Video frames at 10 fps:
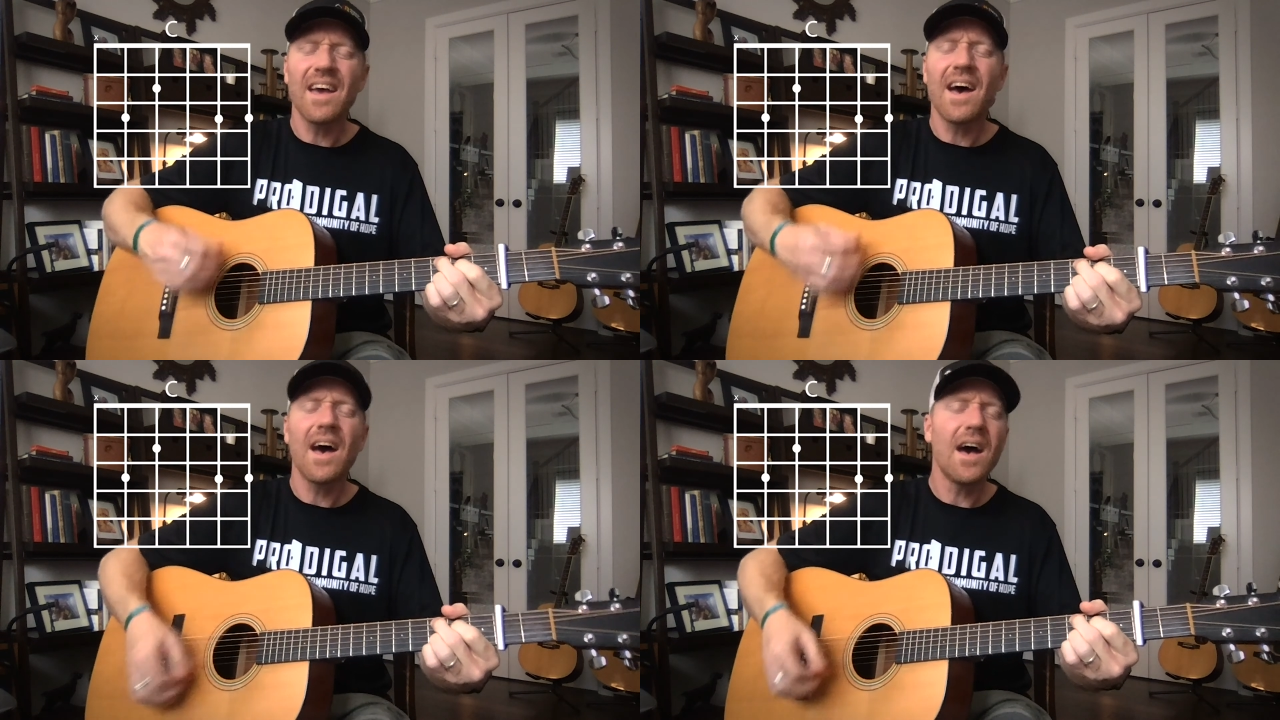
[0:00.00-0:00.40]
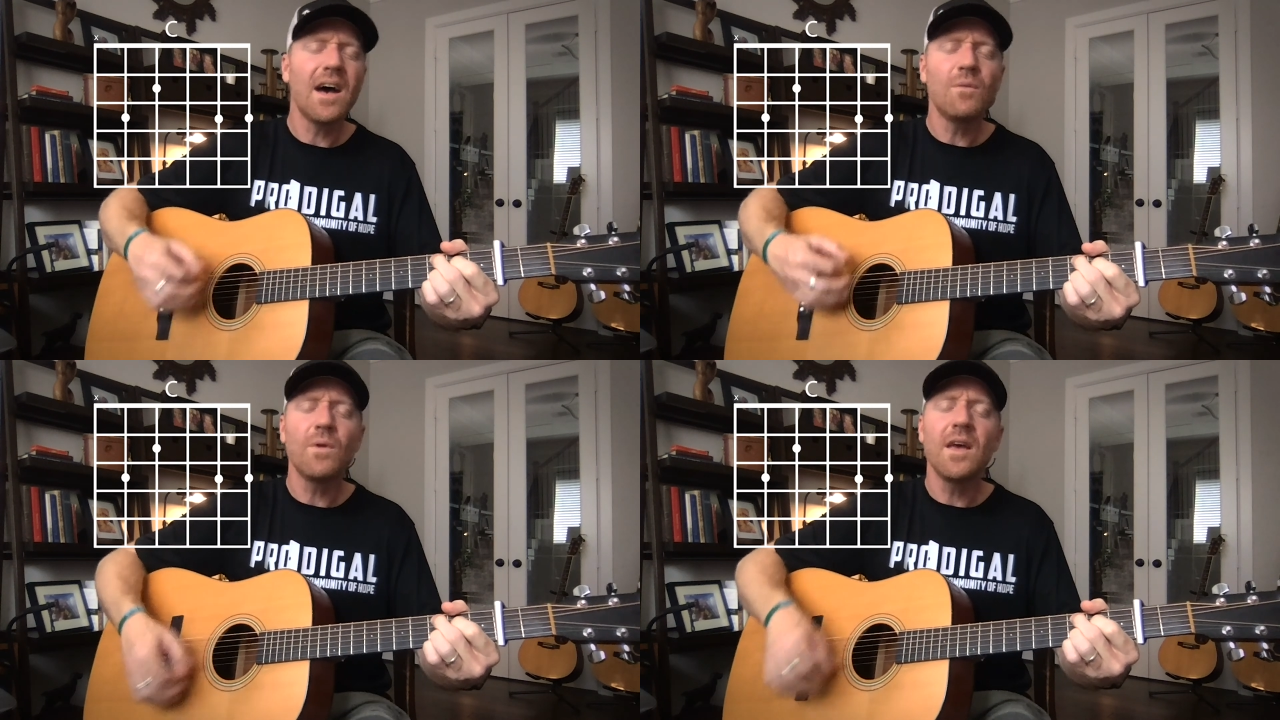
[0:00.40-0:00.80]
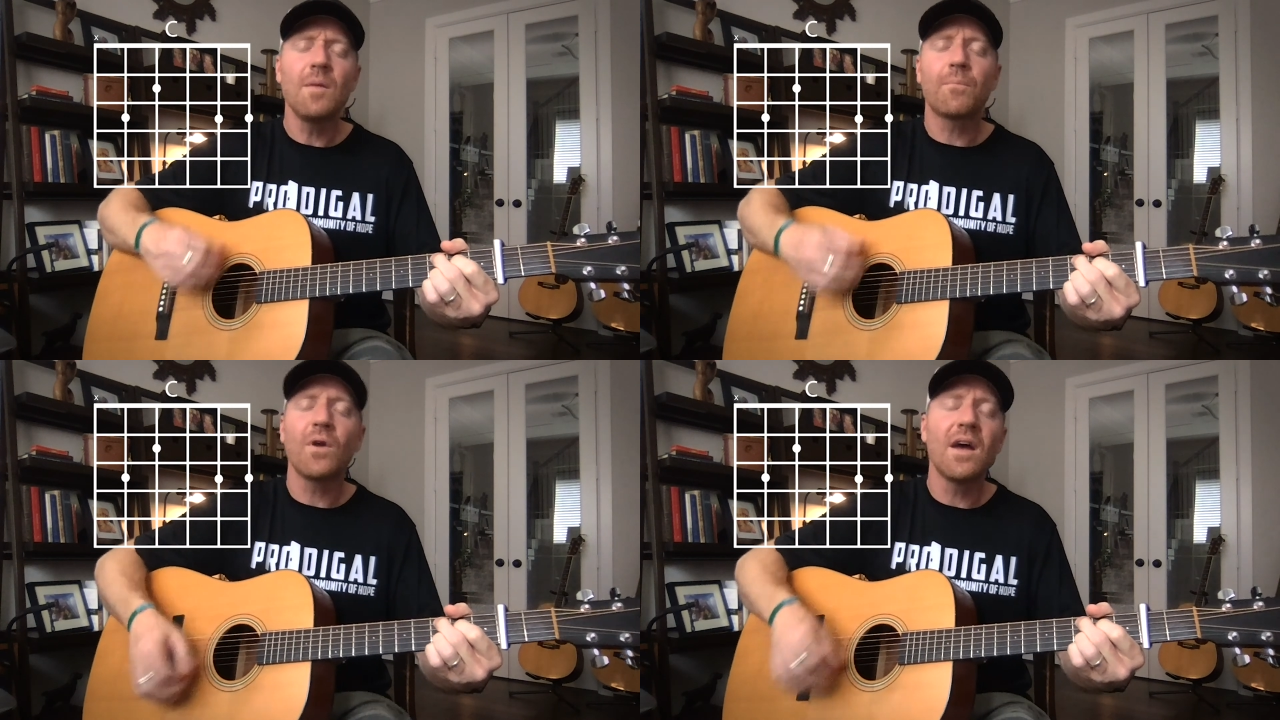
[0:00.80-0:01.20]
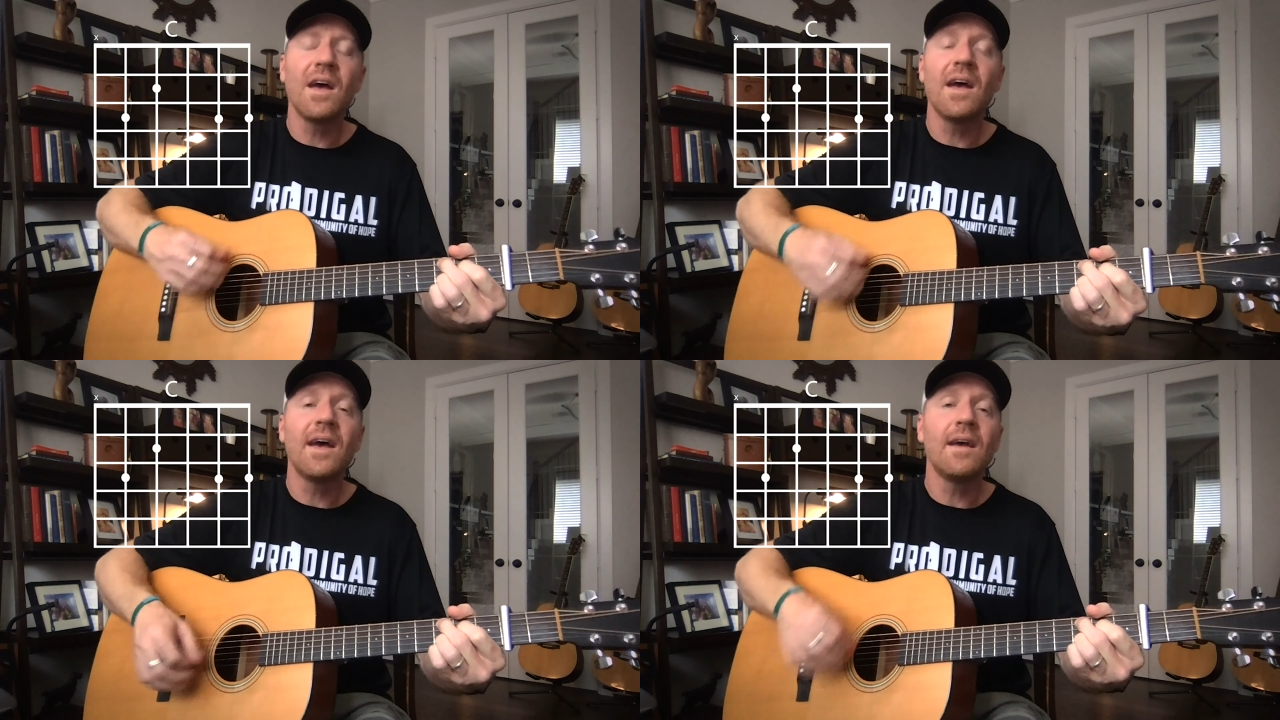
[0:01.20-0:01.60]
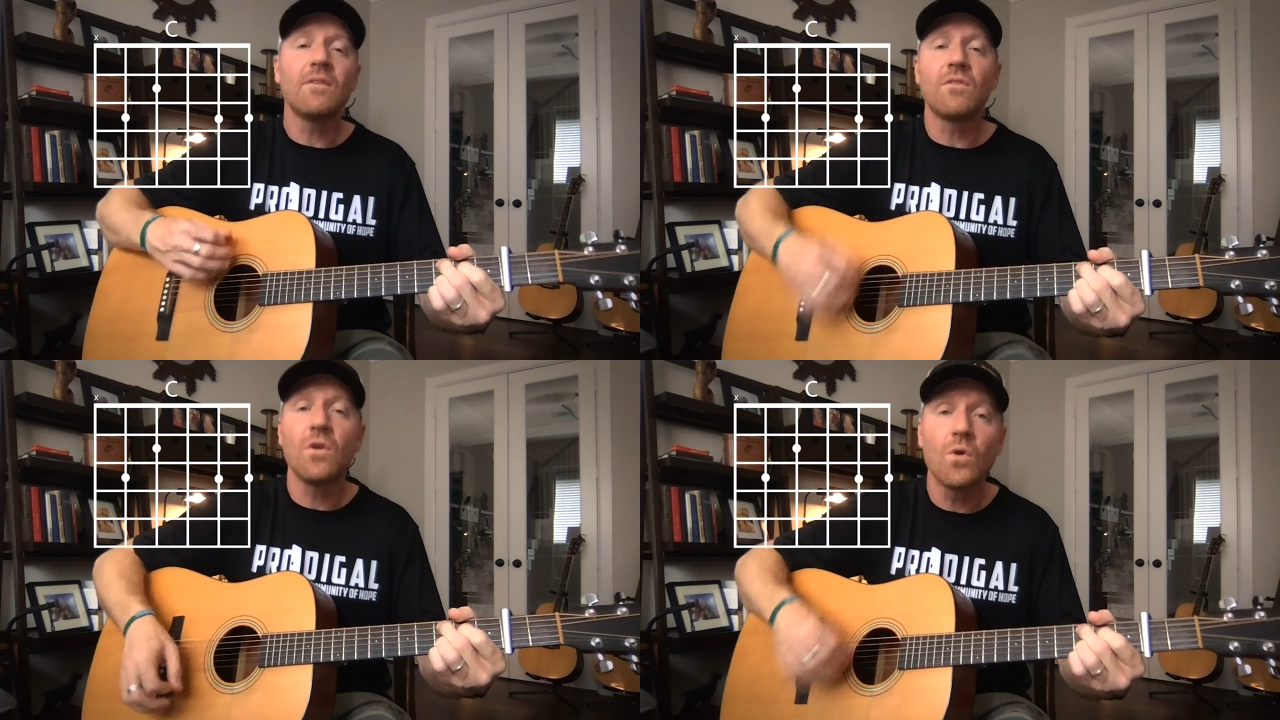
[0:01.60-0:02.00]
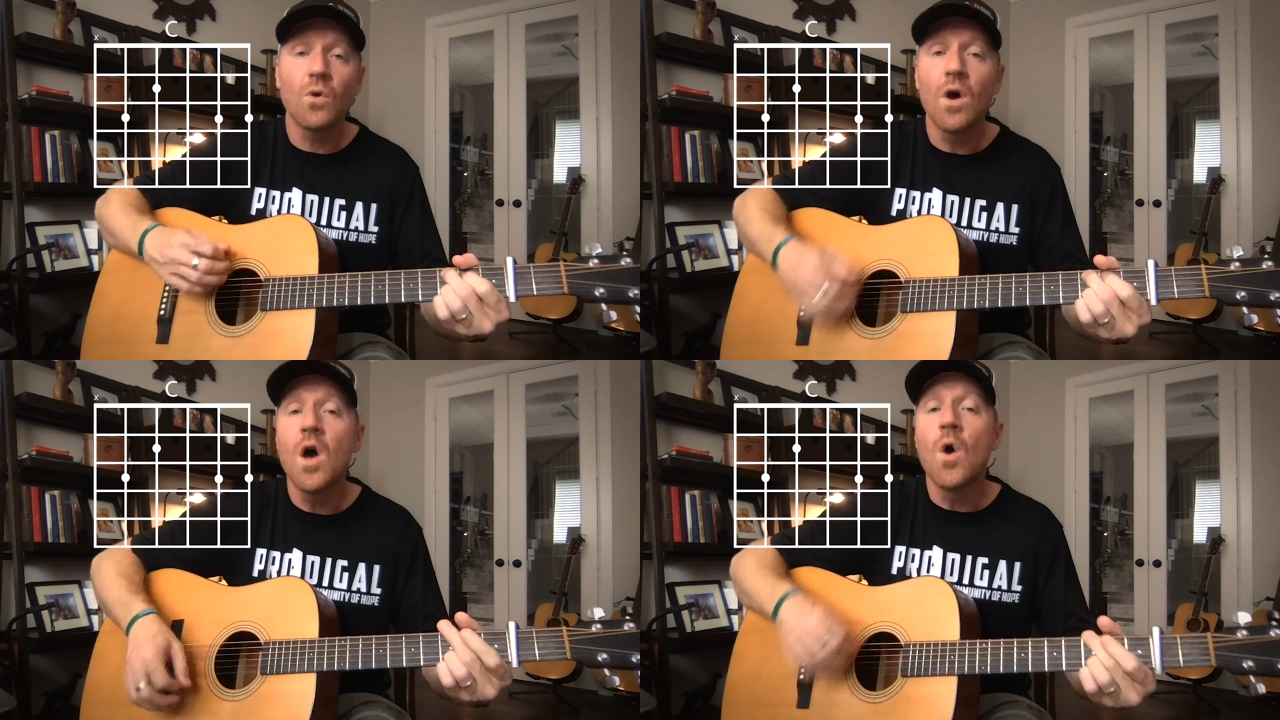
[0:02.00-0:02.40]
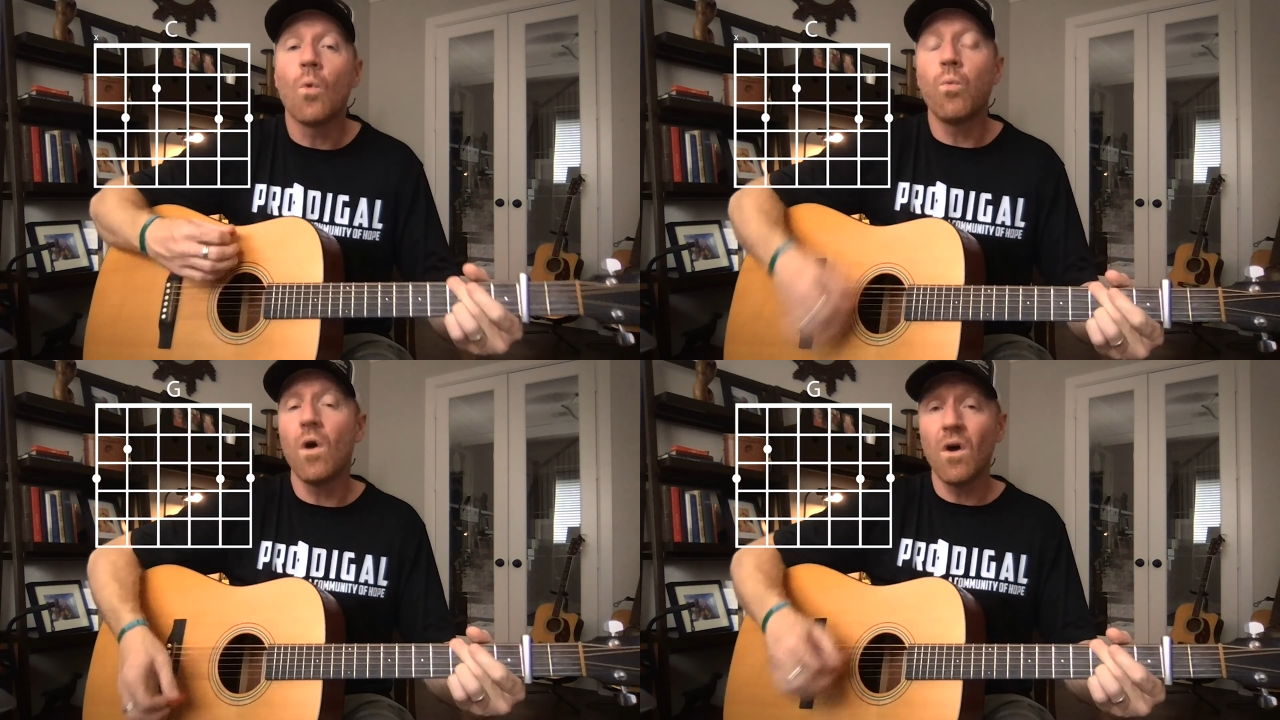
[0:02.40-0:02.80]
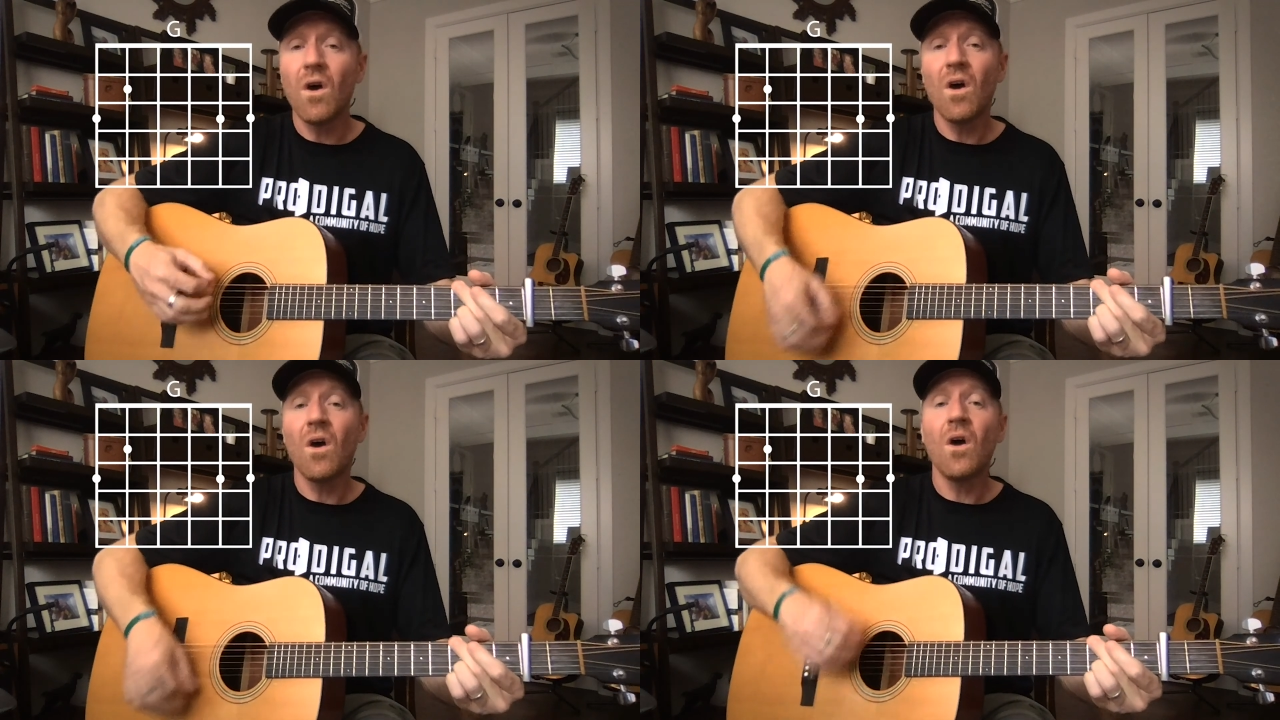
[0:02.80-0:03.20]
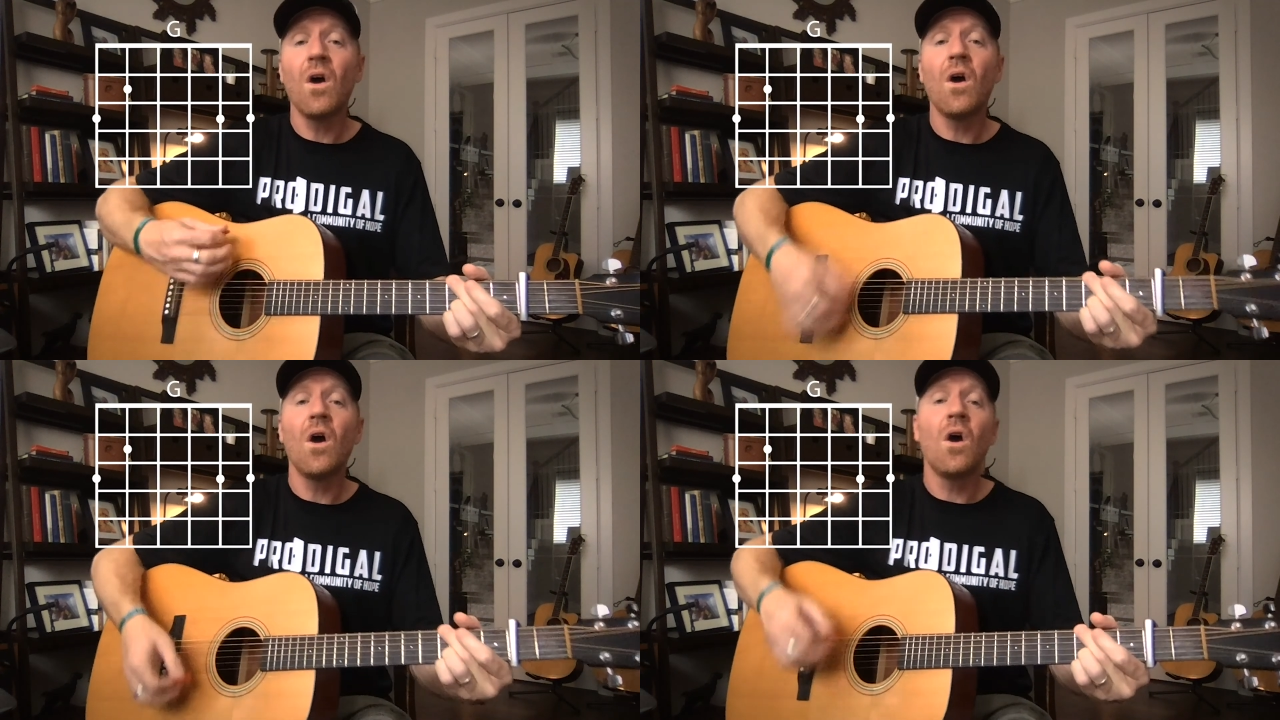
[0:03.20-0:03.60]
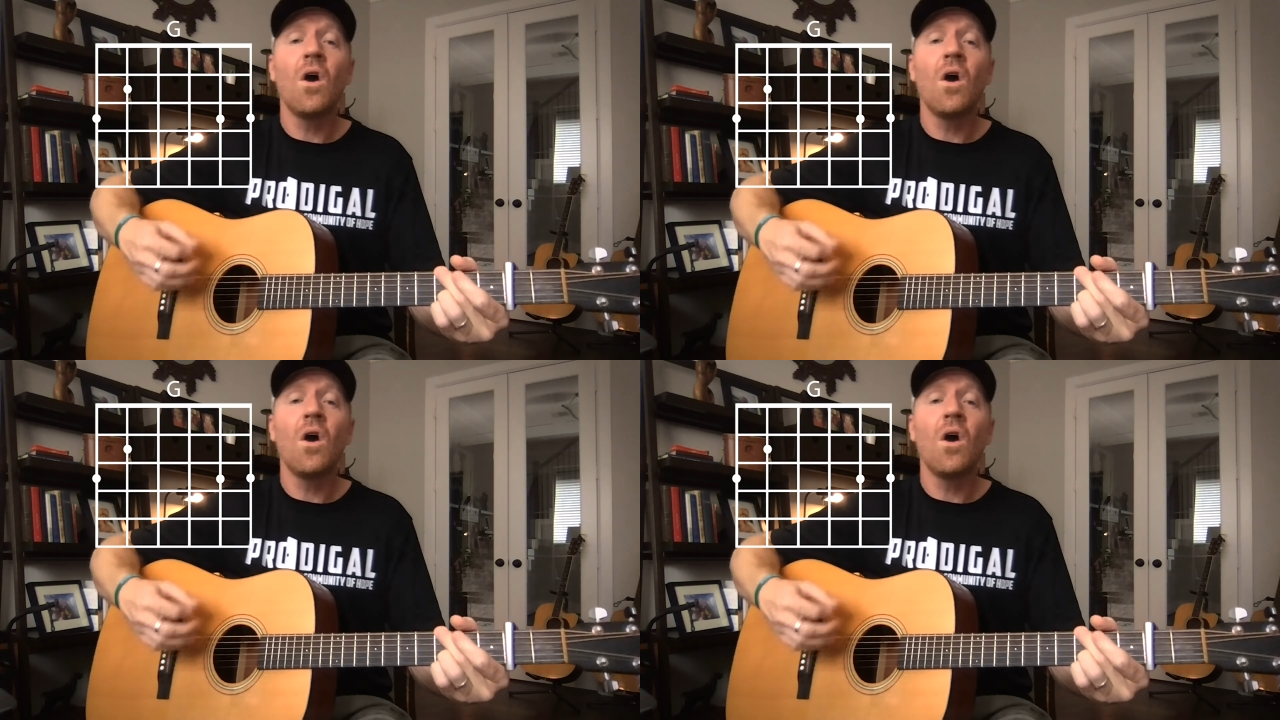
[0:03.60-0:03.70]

God, we praise you. Whoa.